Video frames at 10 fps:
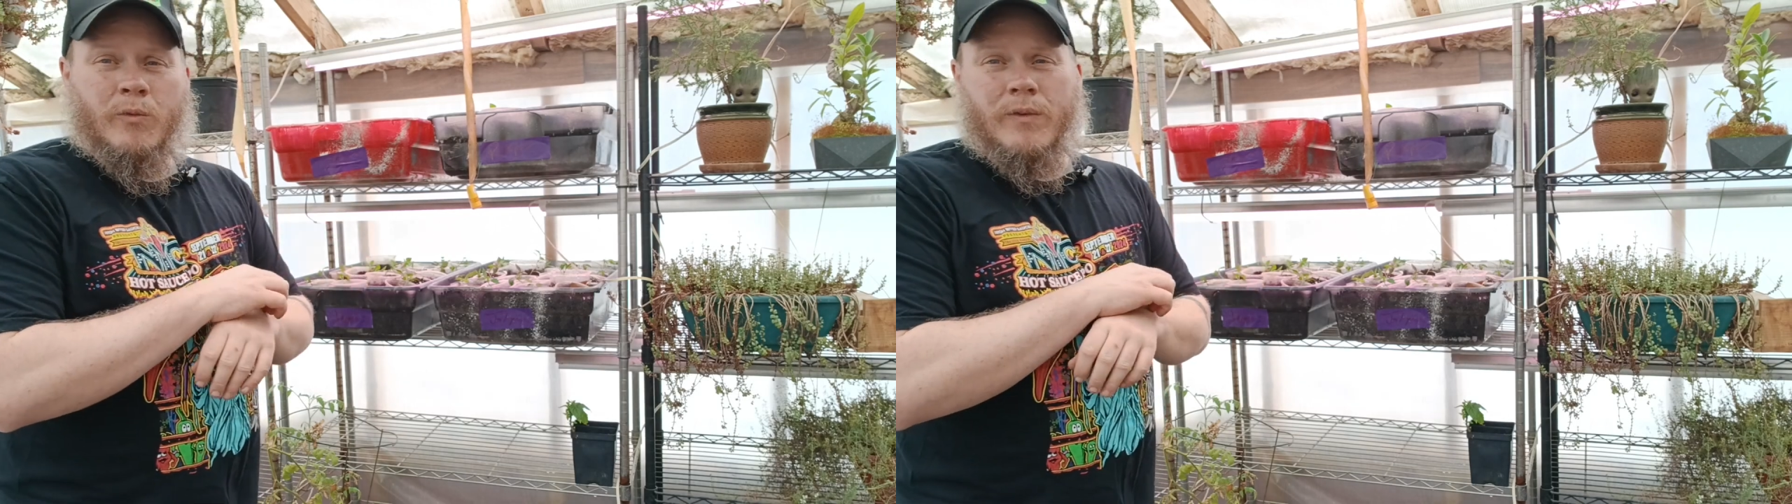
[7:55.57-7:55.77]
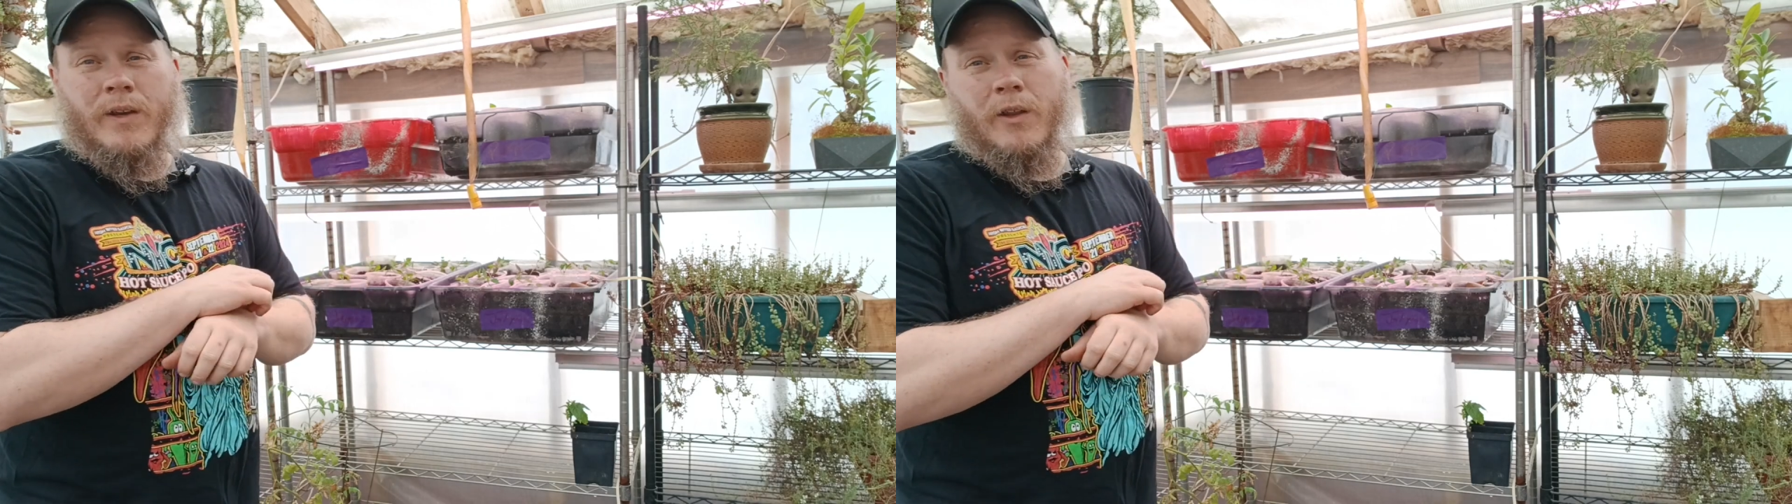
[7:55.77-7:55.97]

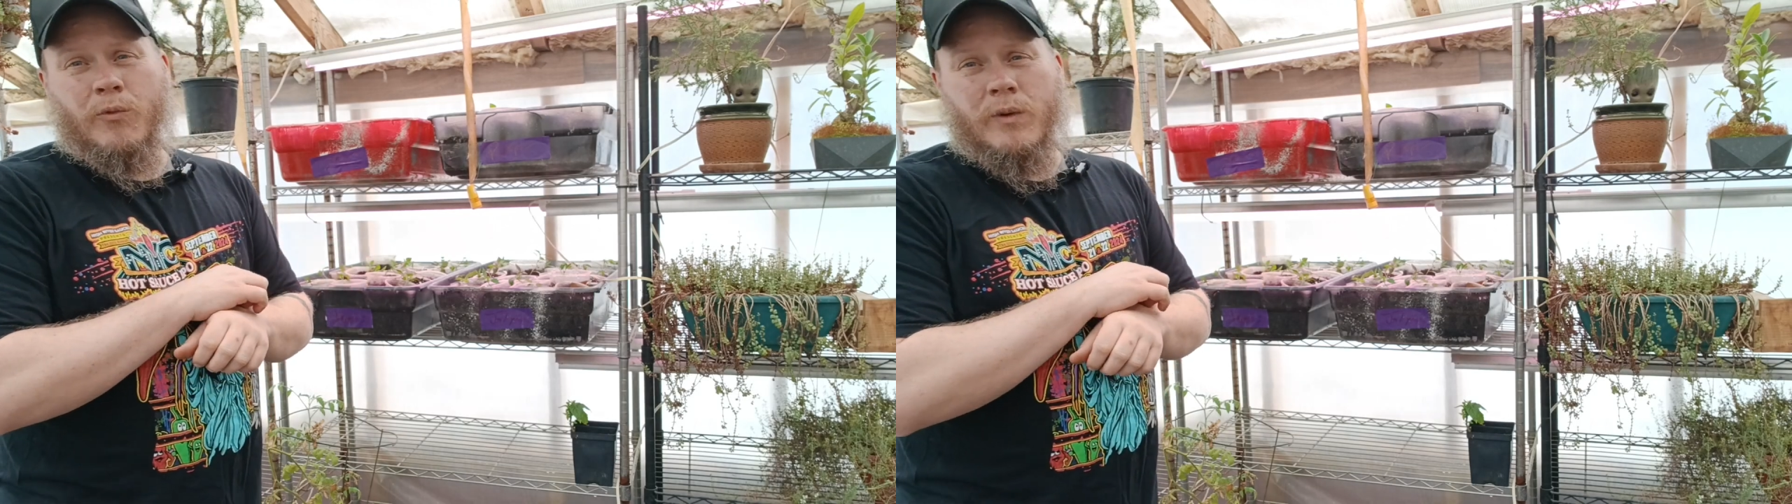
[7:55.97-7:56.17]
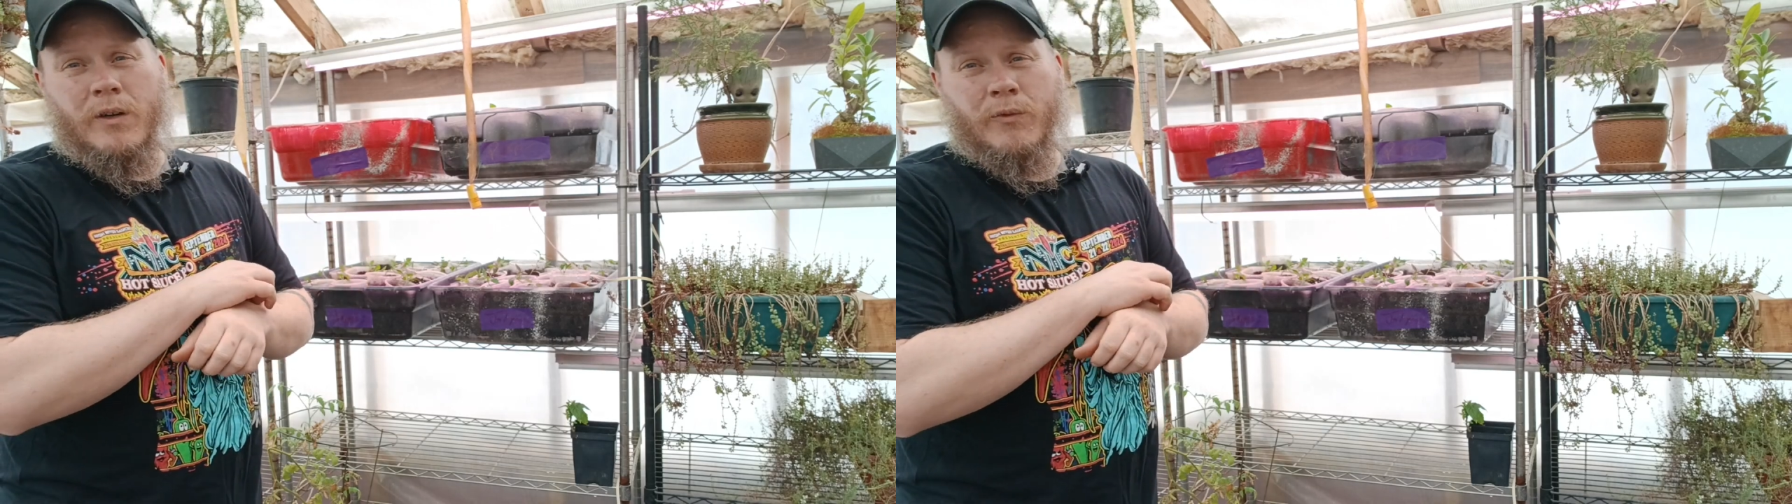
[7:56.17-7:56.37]
We've got
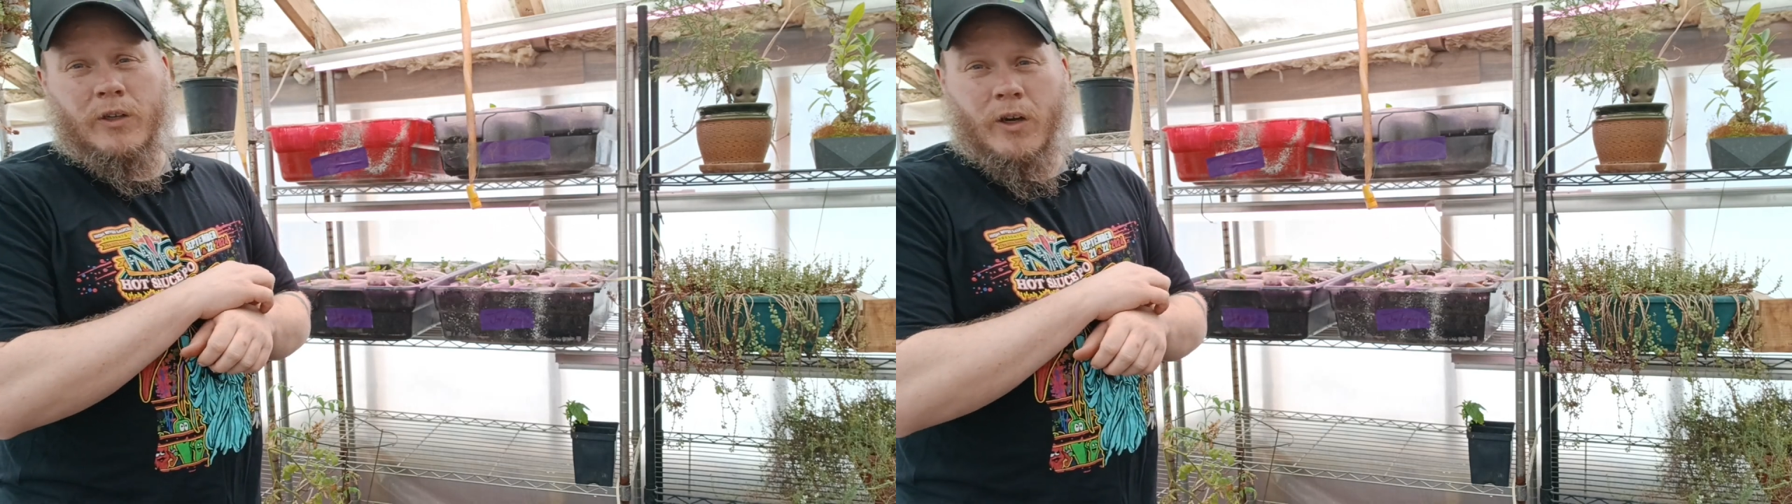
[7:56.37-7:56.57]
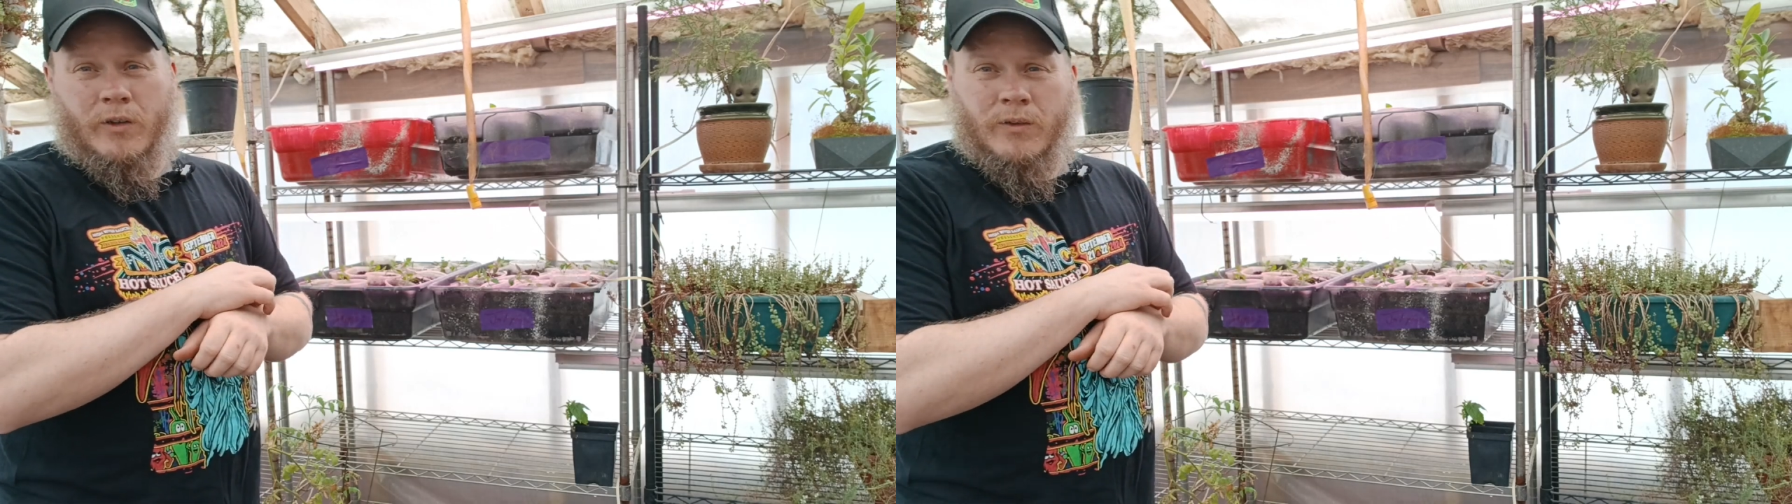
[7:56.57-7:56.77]
3
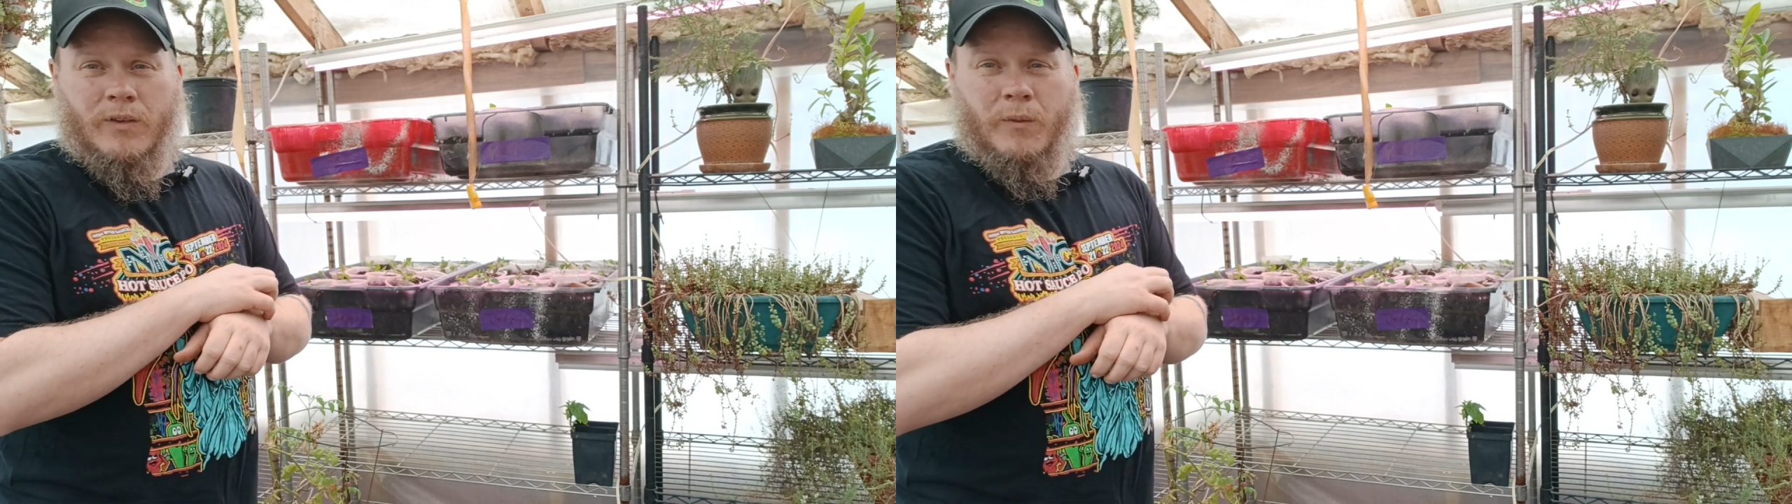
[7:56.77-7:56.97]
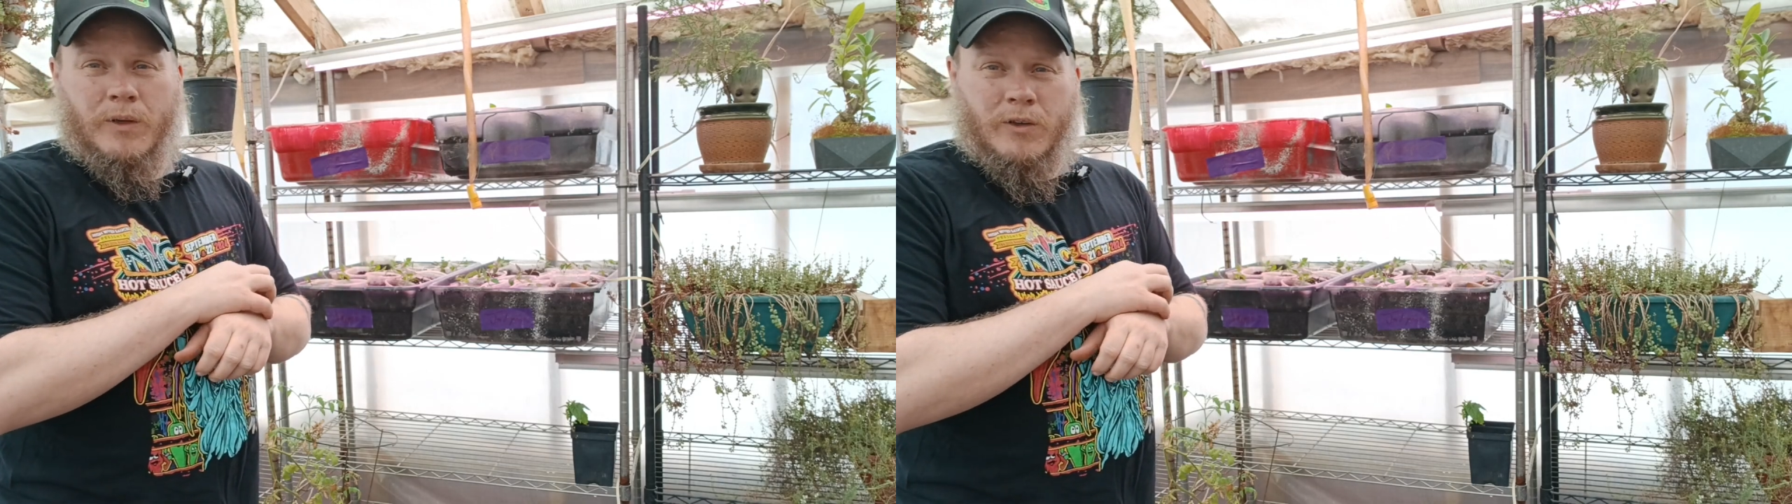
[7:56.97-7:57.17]
different gardens
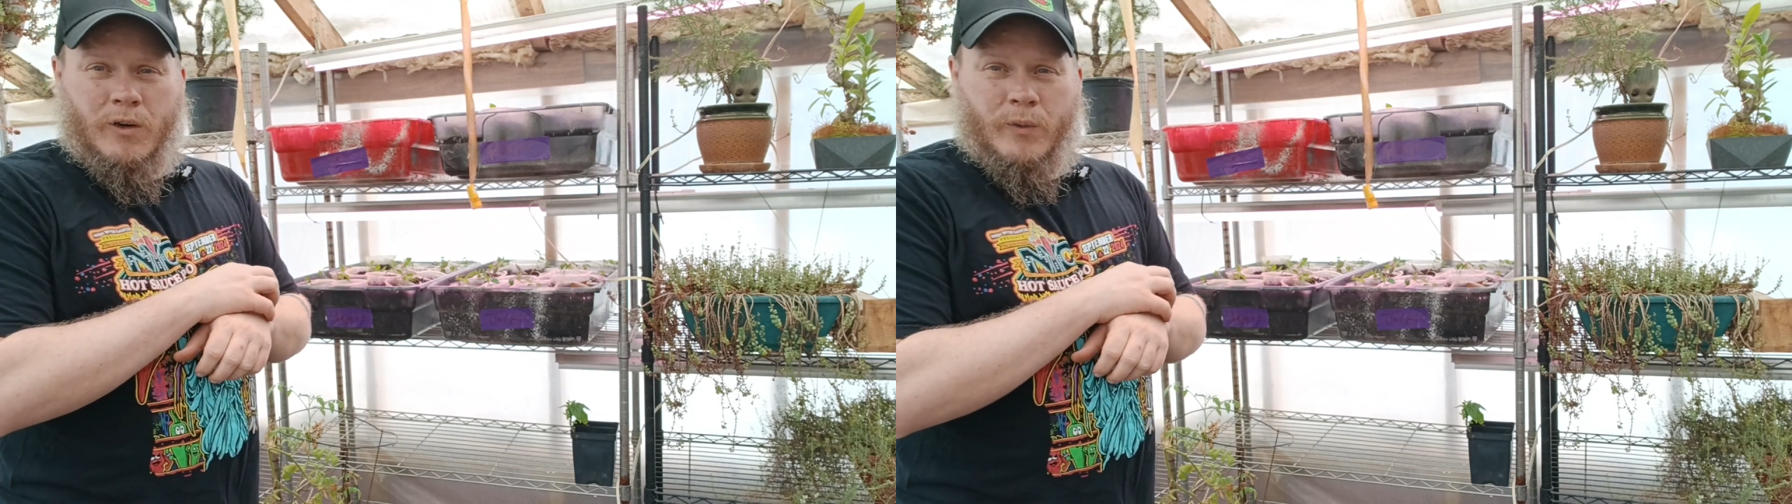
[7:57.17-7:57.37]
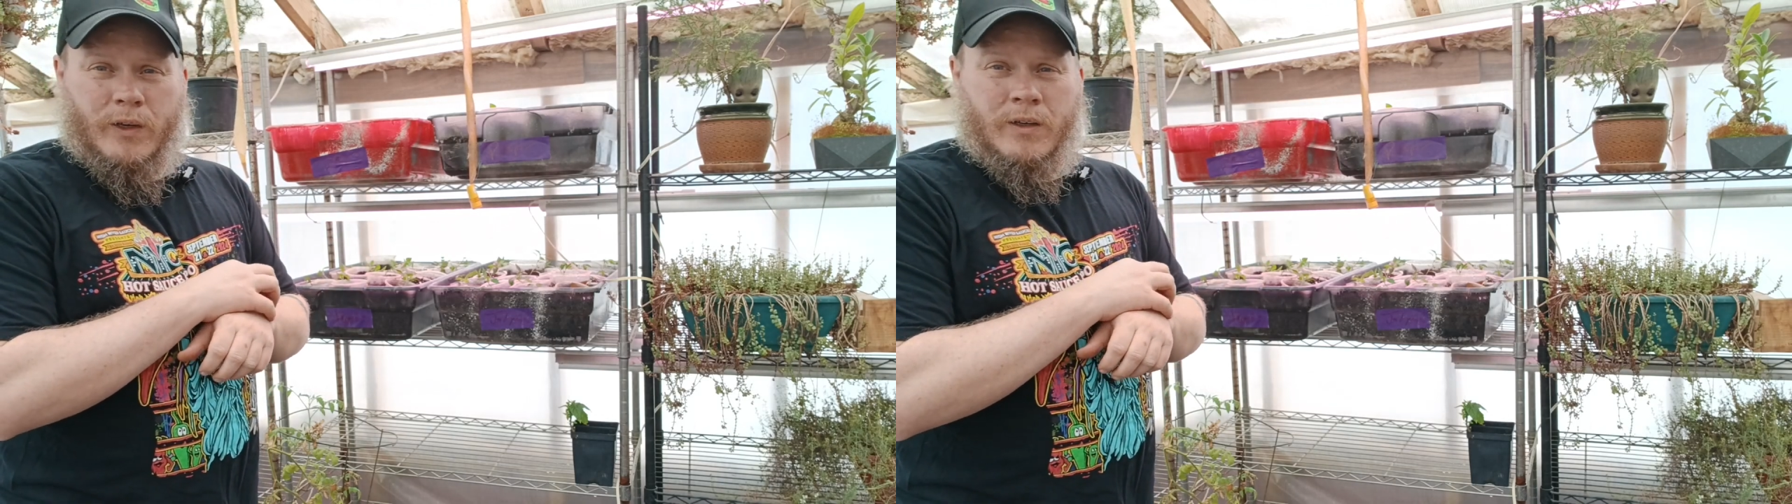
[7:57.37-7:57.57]
that we
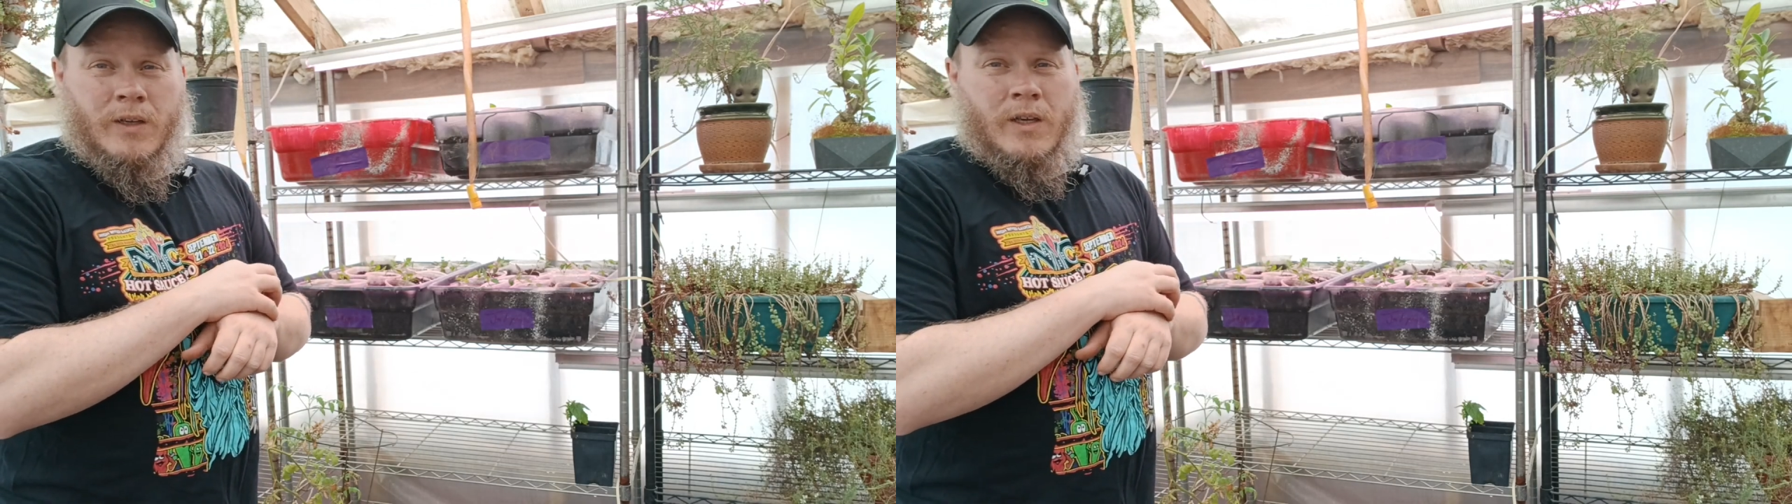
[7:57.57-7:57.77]
grow in,